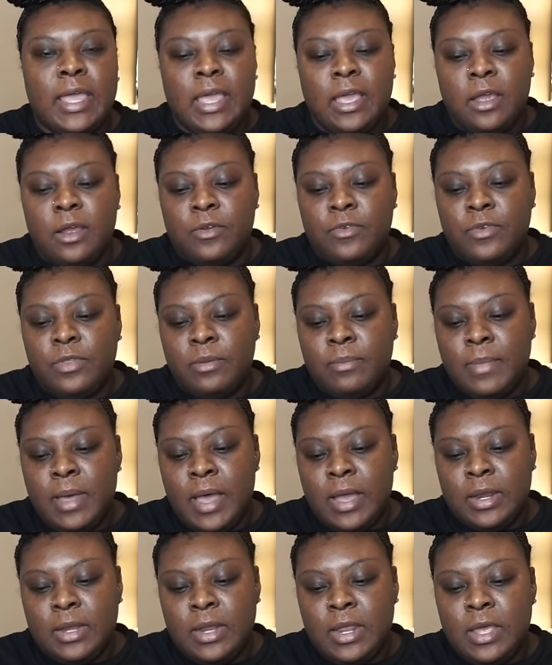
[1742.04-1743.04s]
care for the
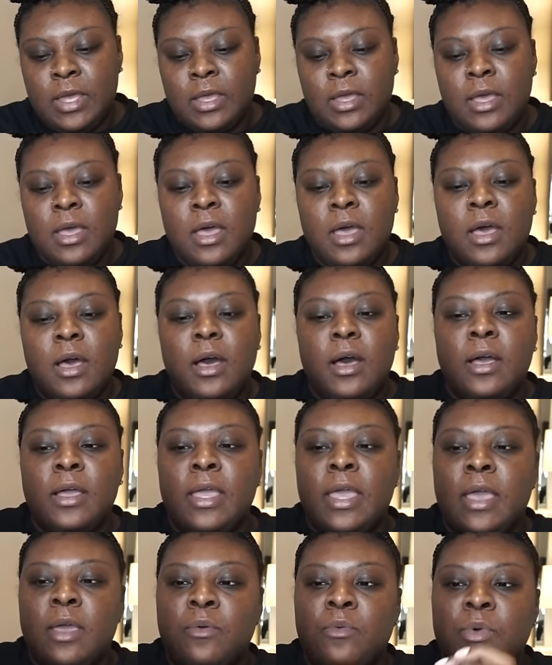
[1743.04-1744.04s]
mock neck.
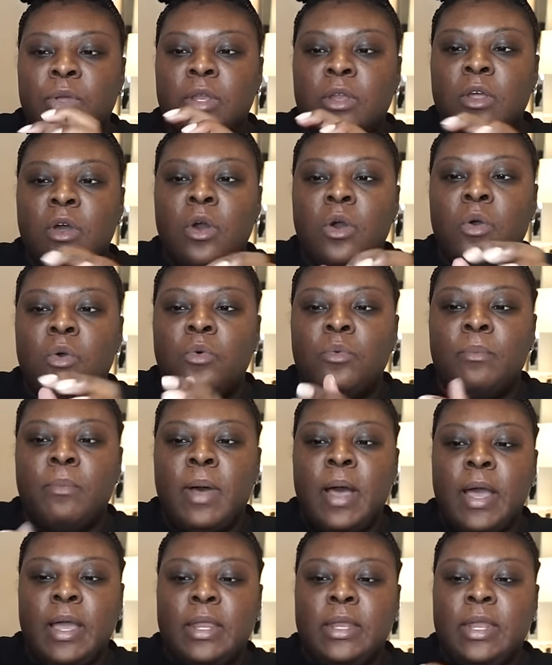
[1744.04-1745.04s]
Again, we know
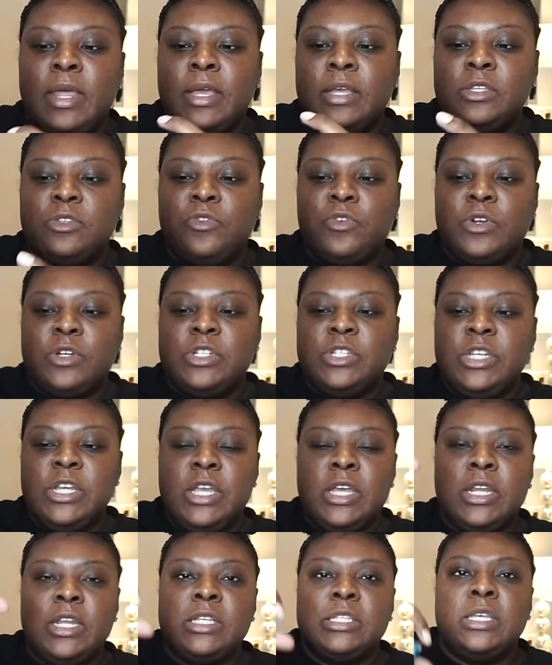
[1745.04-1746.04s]
mock necks for
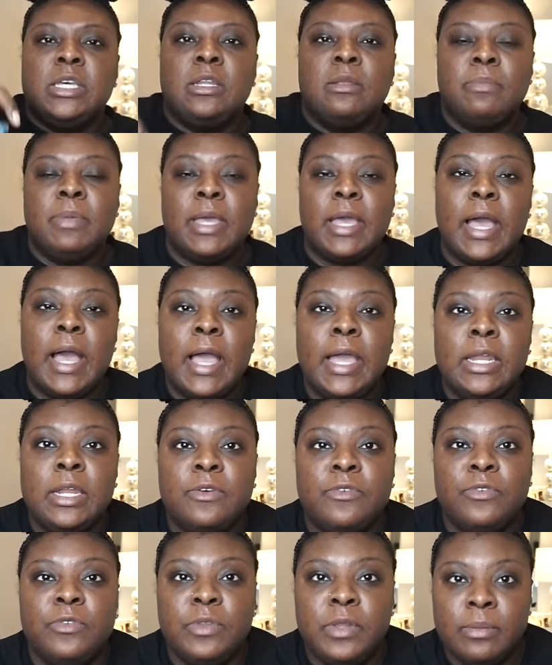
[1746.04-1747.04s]
Shein is going to be kind
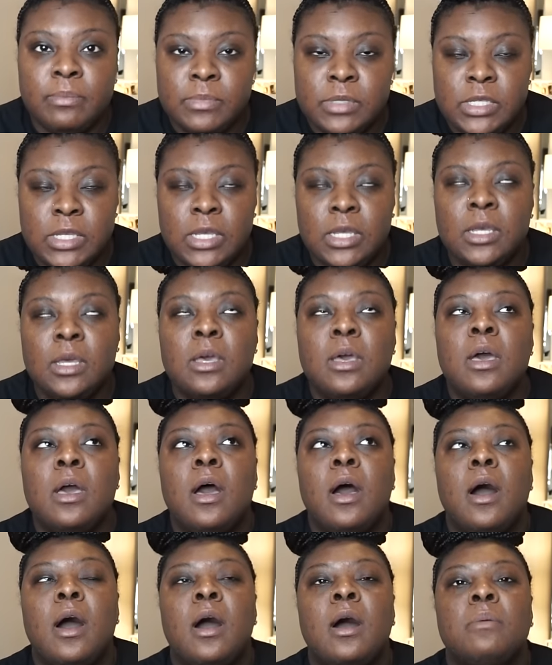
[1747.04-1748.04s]
of flimsy.
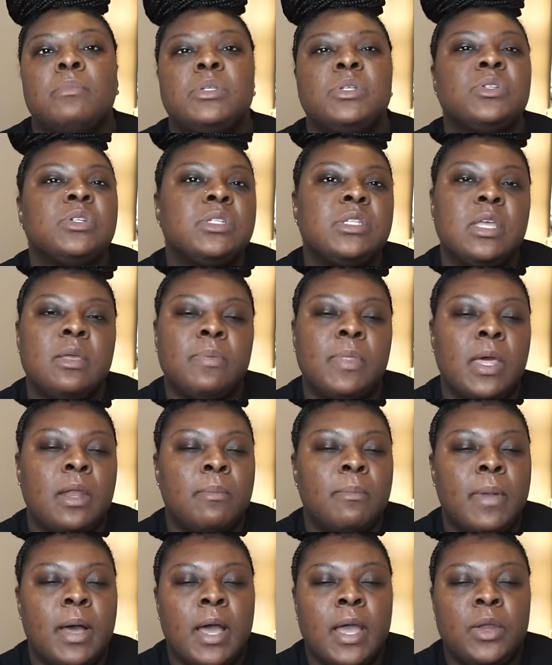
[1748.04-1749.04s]
So just keep that
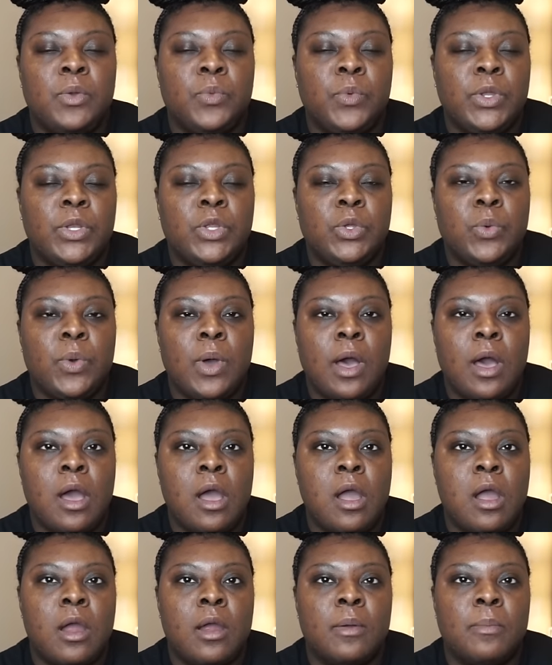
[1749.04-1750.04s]
in mind when you
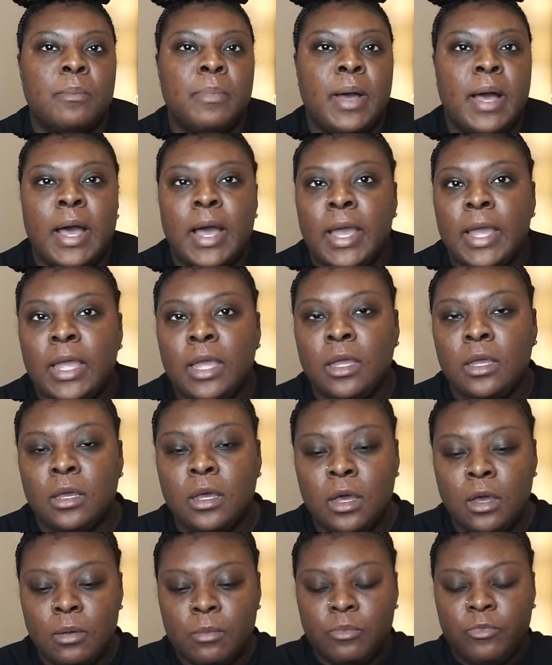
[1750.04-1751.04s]
are buying
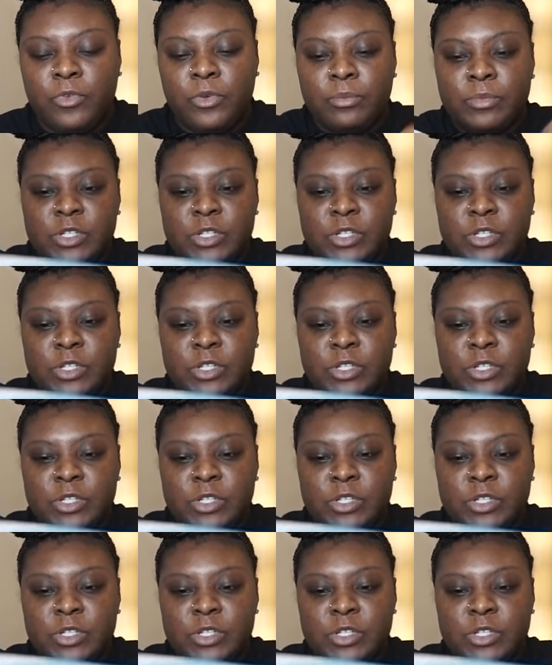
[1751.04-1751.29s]
from